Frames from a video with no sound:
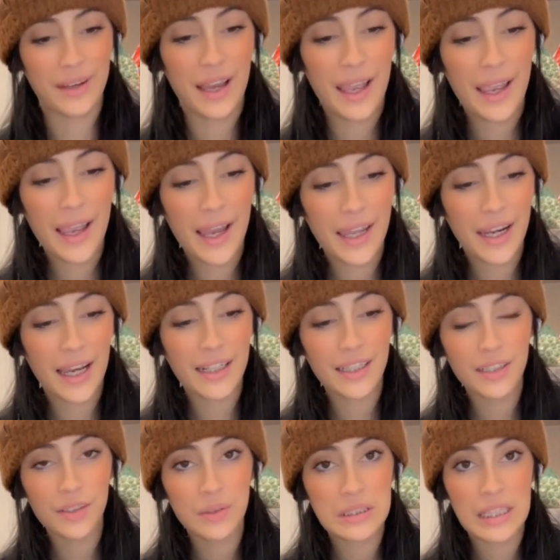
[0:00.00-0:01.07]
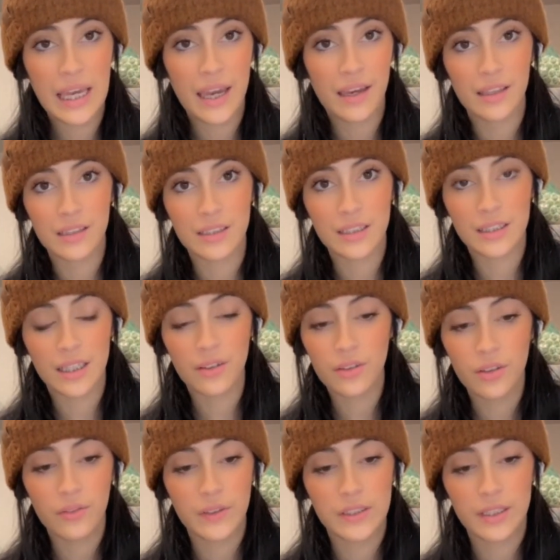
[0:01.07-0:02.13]
And I didn't use the ends because I don't
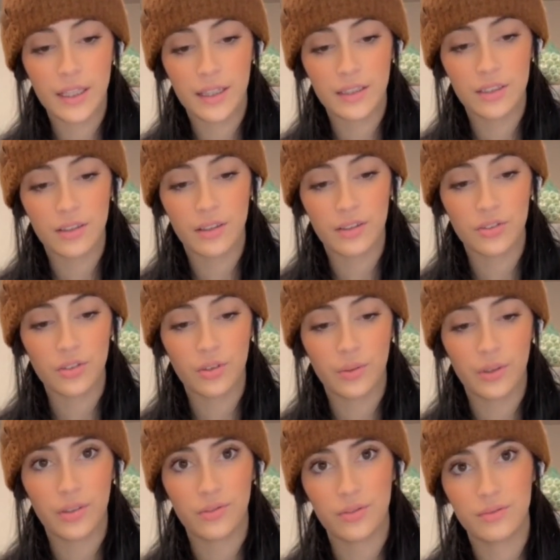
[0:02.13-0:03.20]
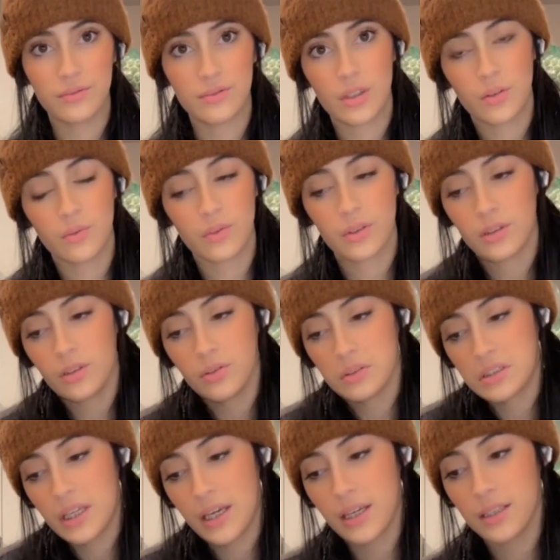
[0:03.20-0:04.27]
know if it's like cilantro where you don't really
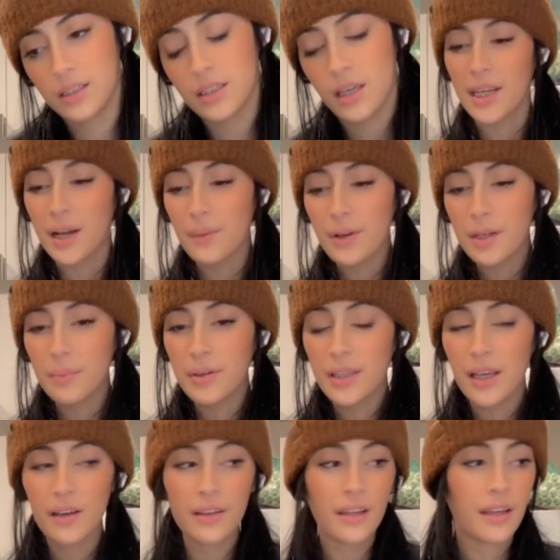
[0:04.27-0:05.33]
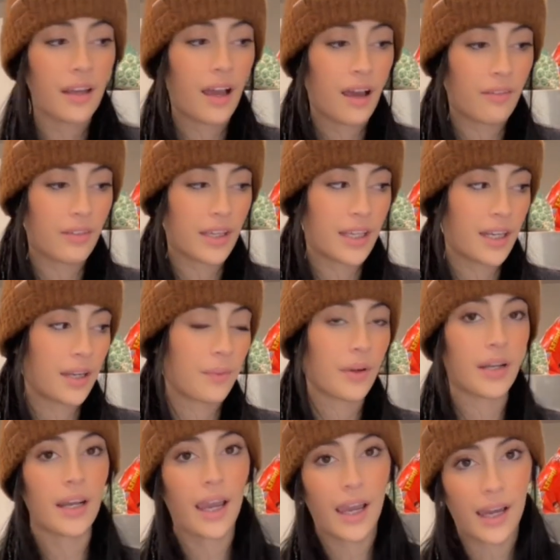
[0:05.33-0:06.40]
use the ends. Now we're gonna put that on the oven, and we're
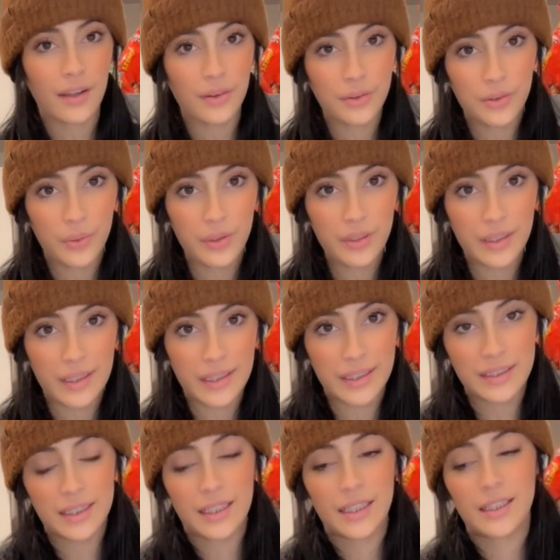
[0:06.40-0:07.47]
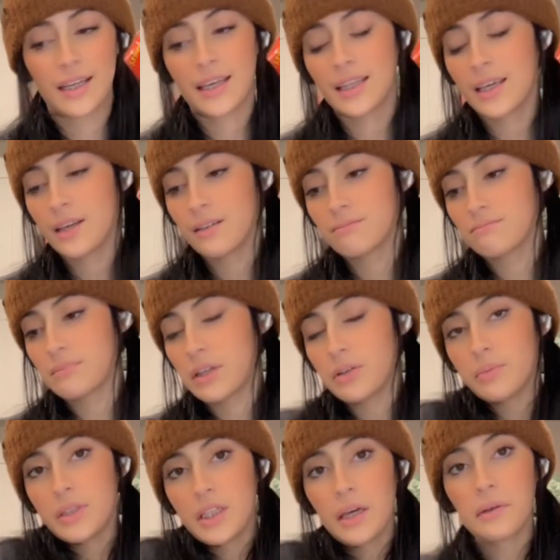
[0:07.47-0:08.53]
gonna add our tortellinis in, and then it'll
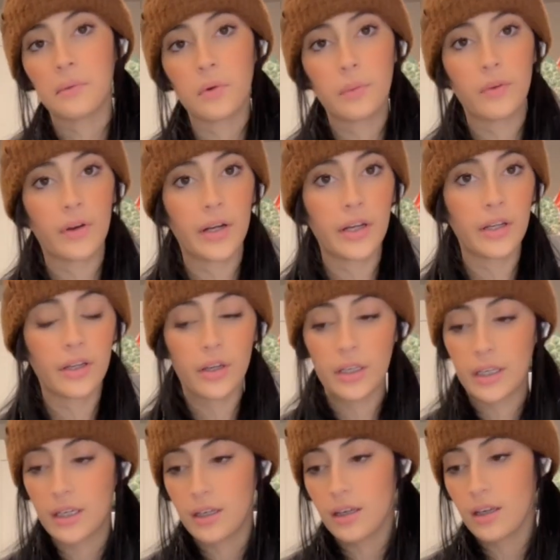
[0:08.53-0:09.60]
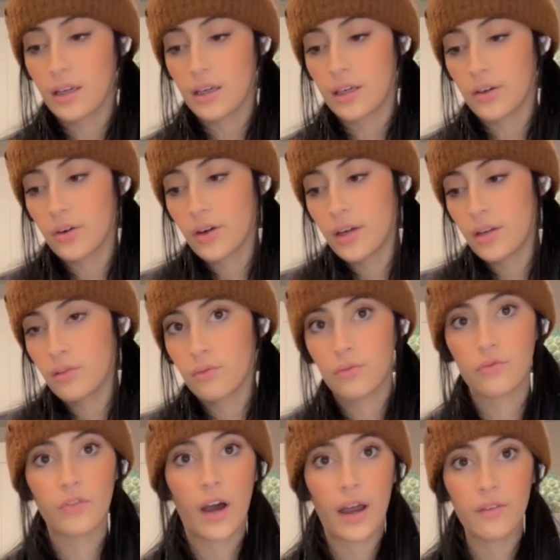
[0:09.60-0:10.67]
be done, and we'll be ready to eat it here in
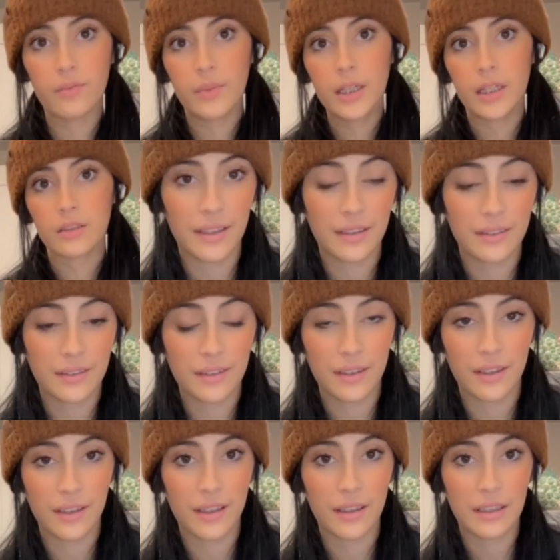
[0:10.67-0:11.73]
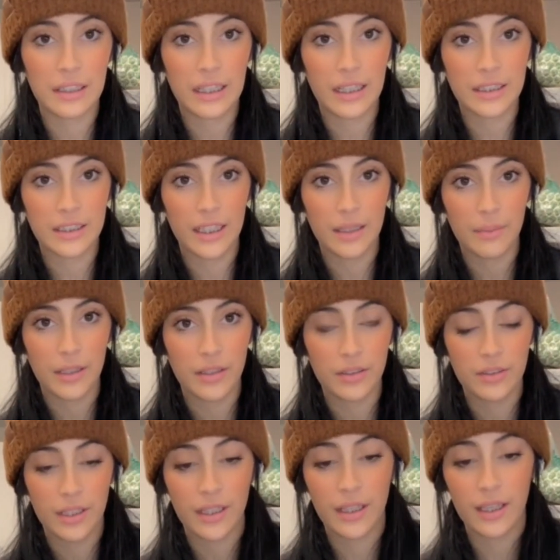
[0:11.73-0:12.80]
5 minutes. Look, I take my little
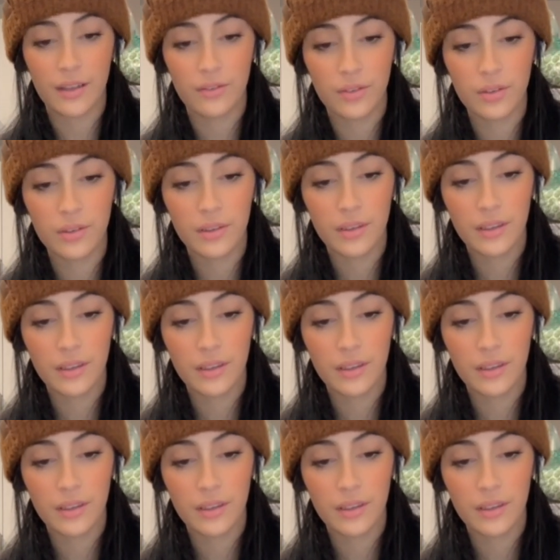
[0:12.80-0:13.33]
tiny handful,